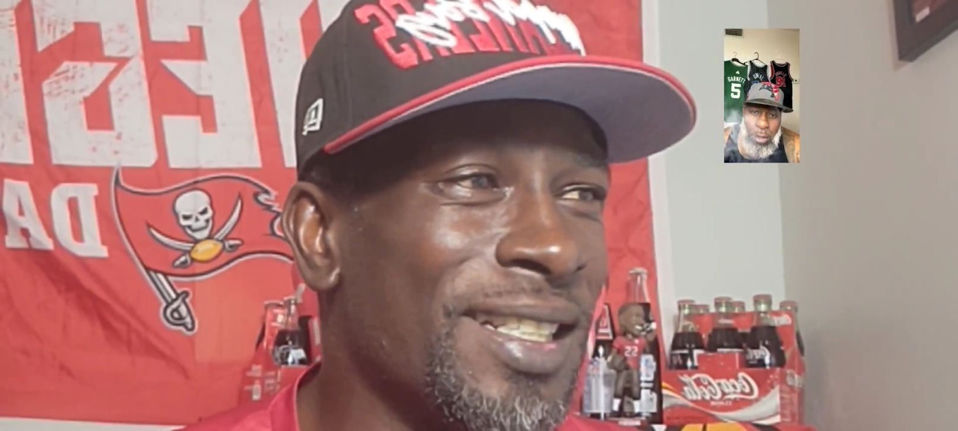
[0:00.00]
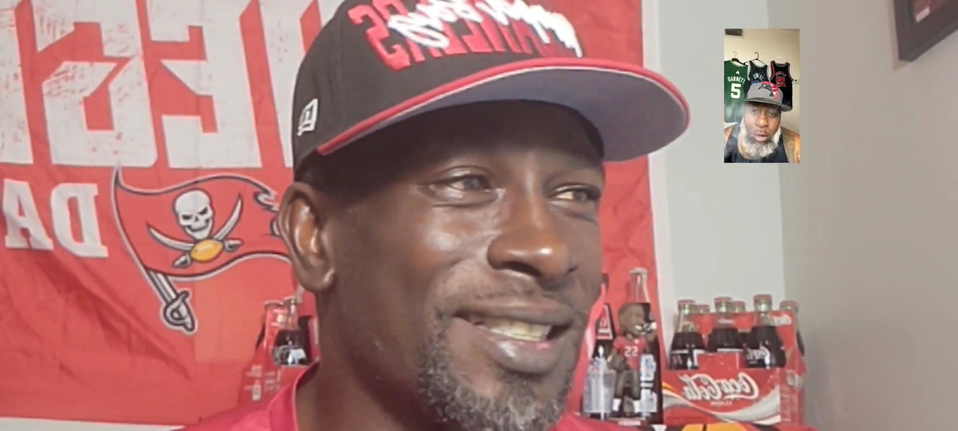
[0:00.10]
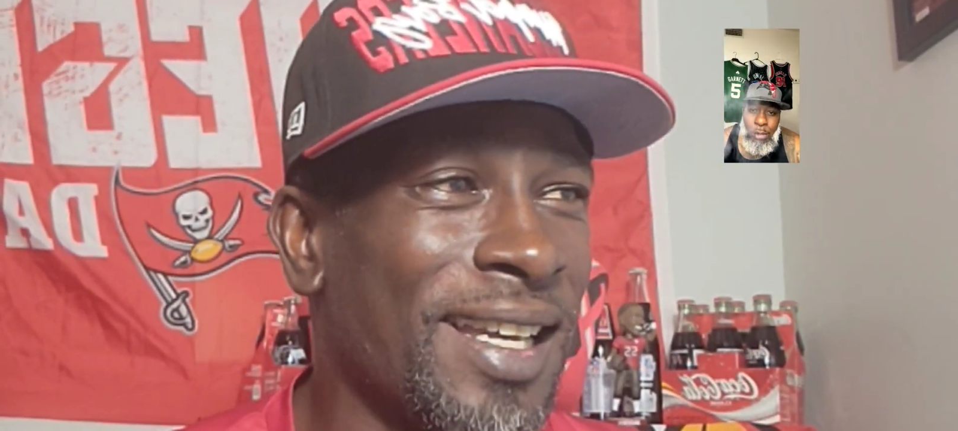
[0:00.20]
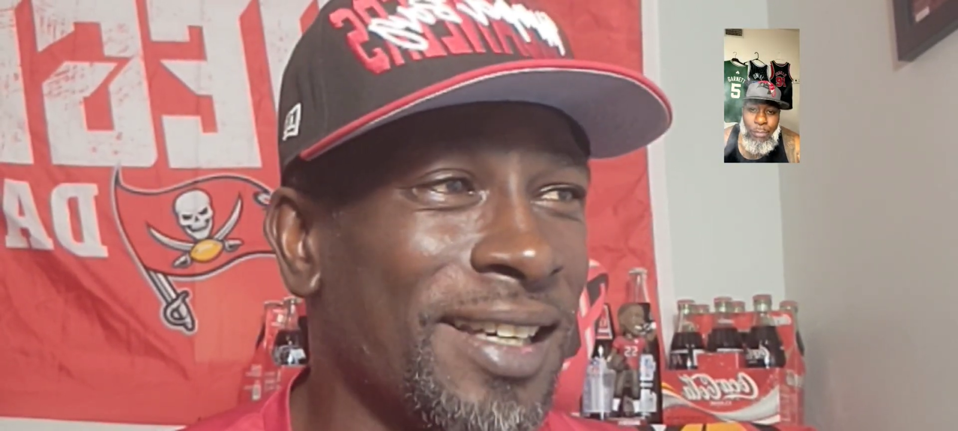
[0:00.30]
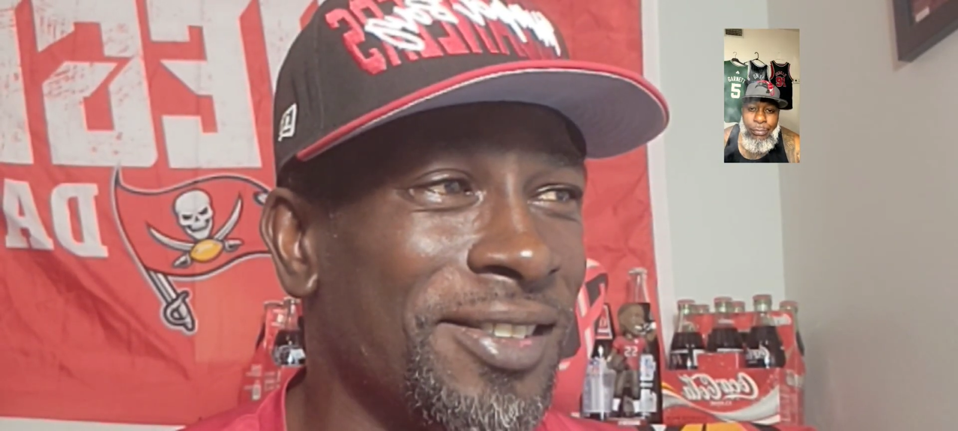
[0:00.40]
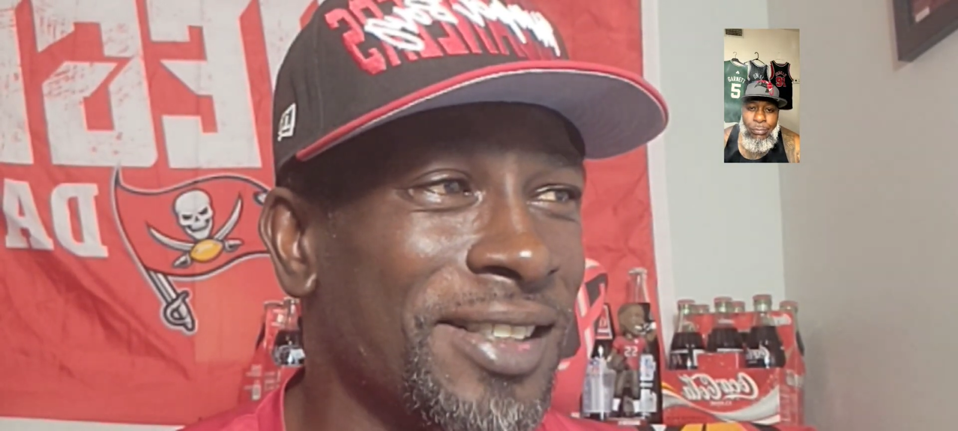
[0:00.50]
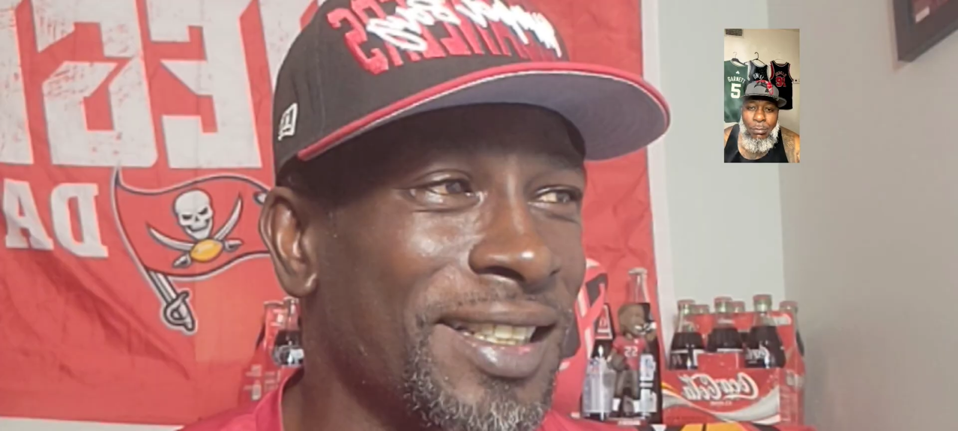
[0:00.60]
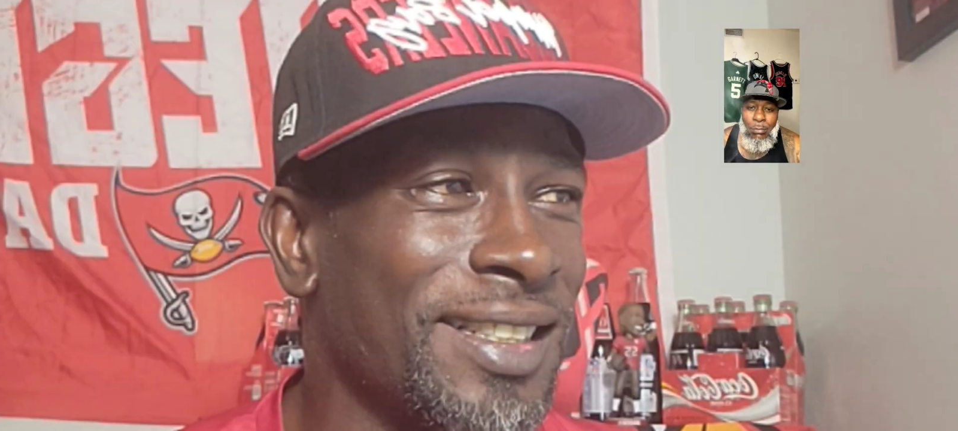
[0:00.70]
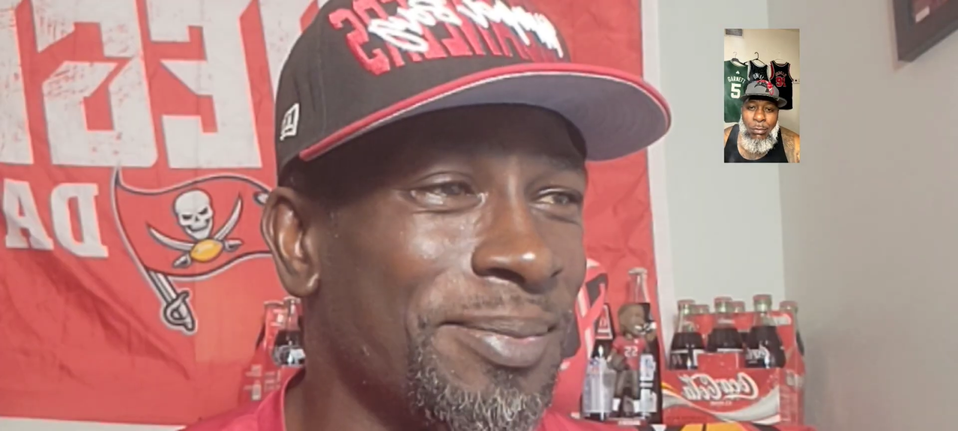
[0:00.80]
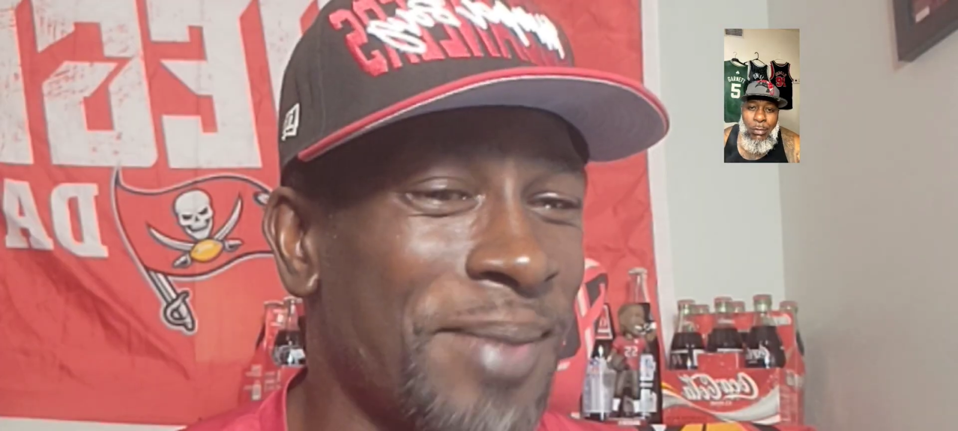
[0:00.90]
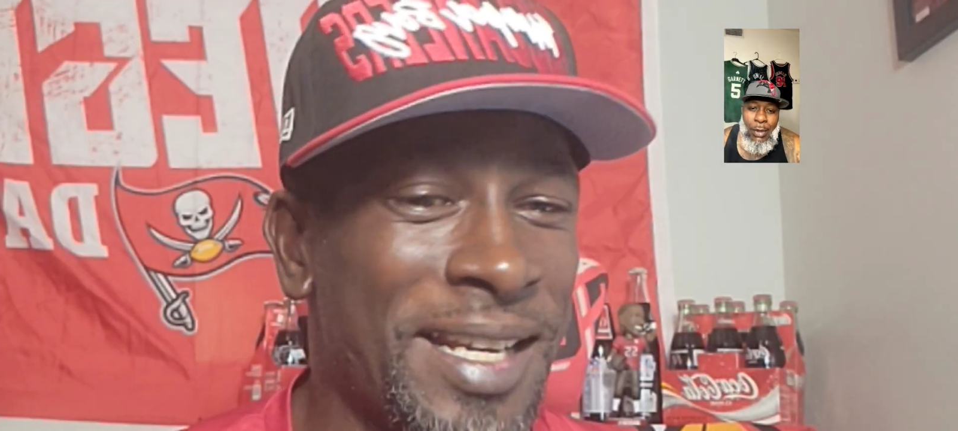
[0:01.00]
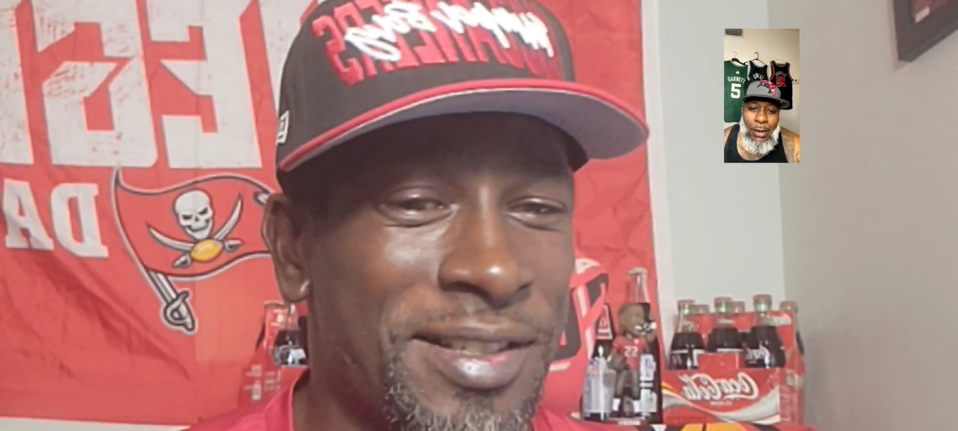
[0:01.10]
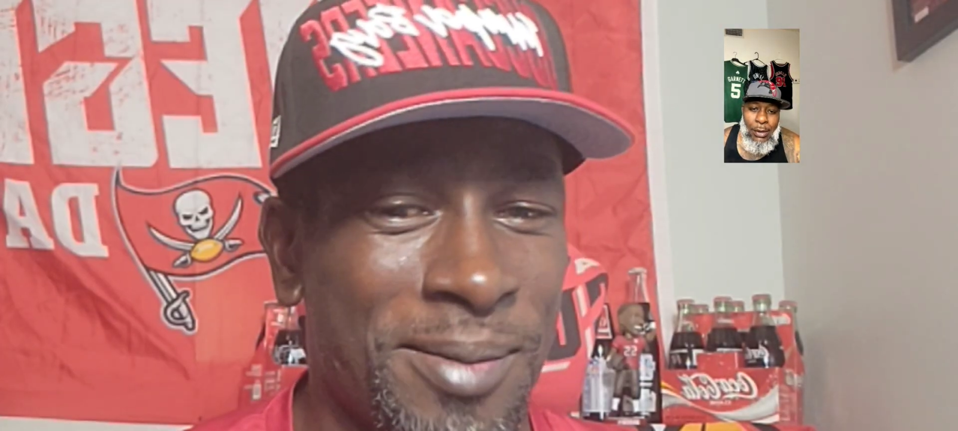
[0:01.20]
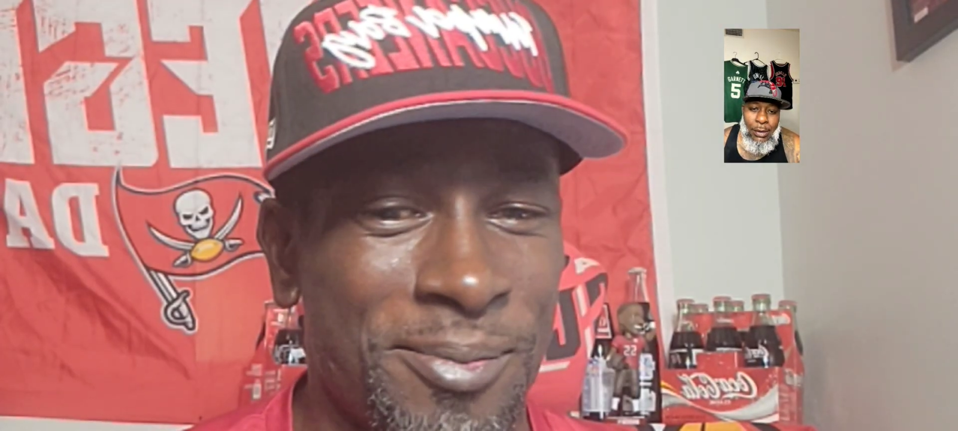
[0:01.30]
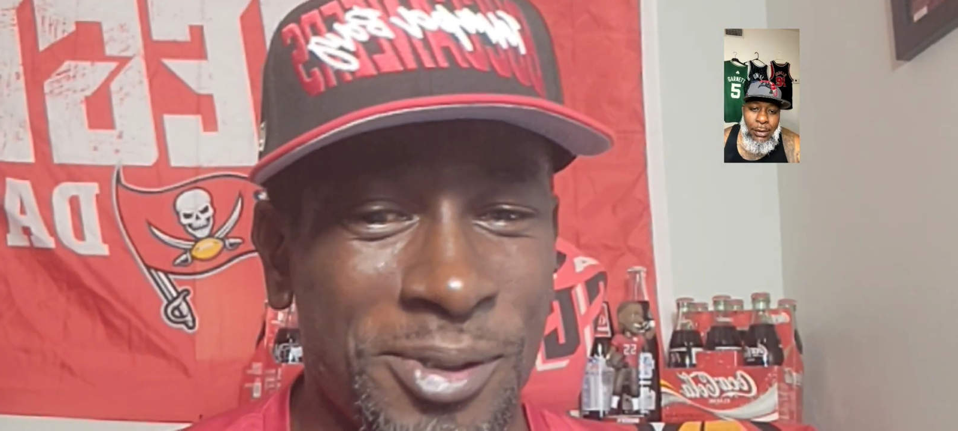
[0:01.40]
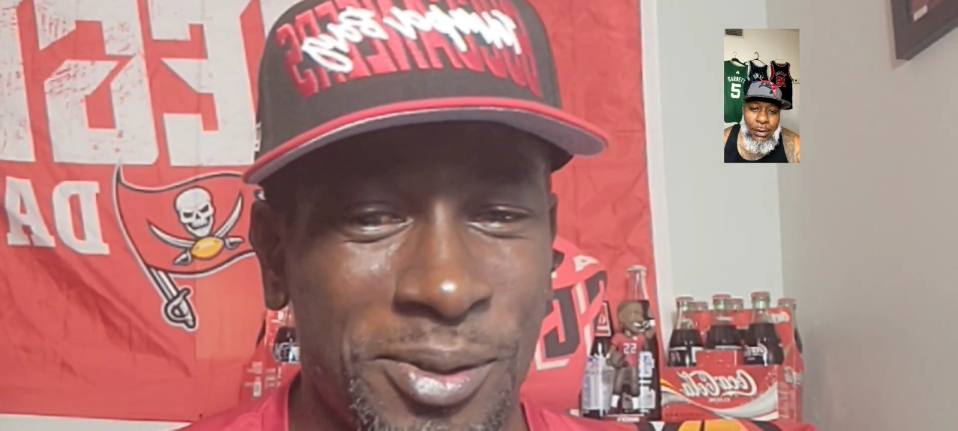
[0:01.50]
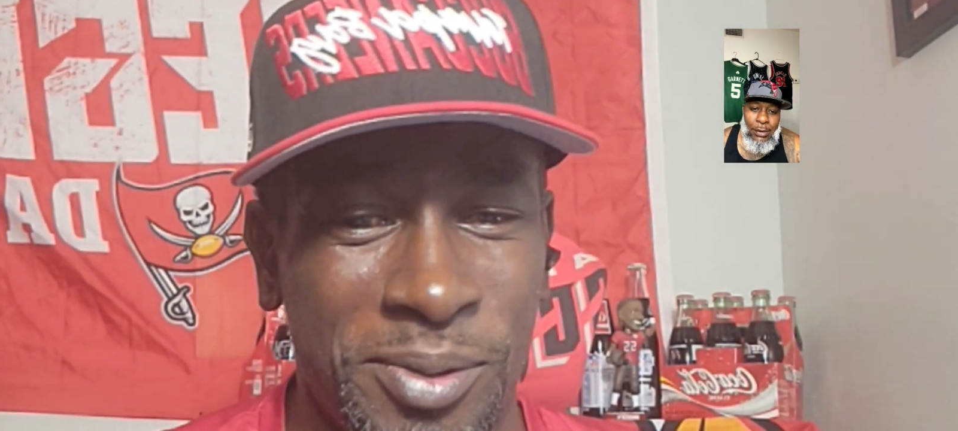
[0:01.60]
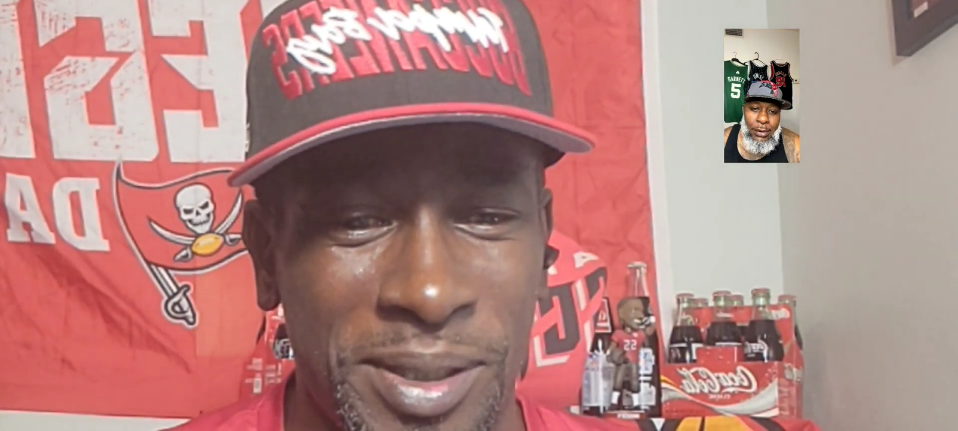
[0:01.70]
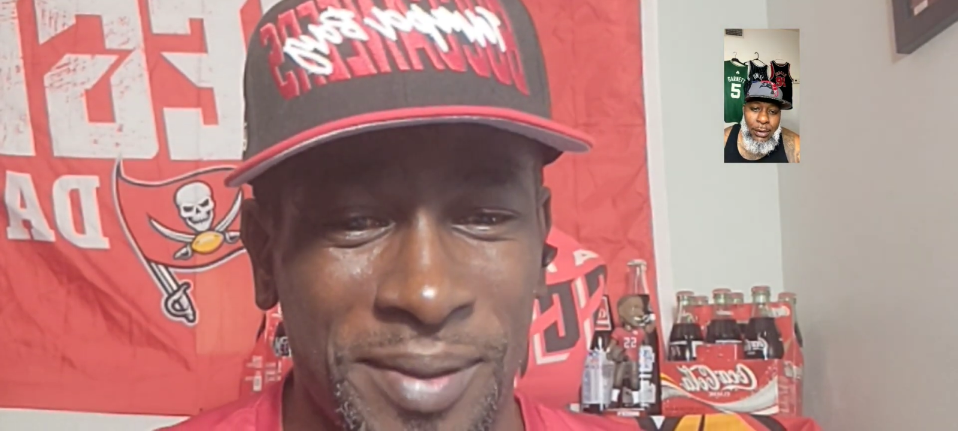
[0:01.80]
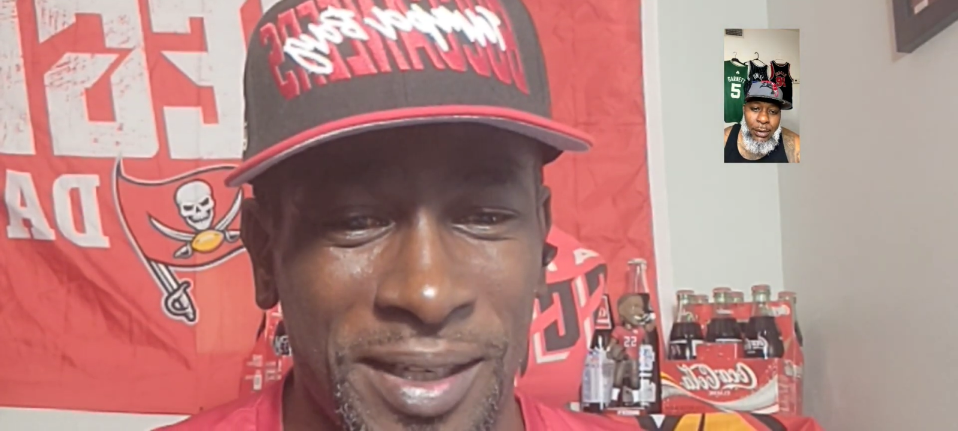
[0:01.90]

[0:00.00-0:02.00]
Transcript: let's take a look at this matchup real quick.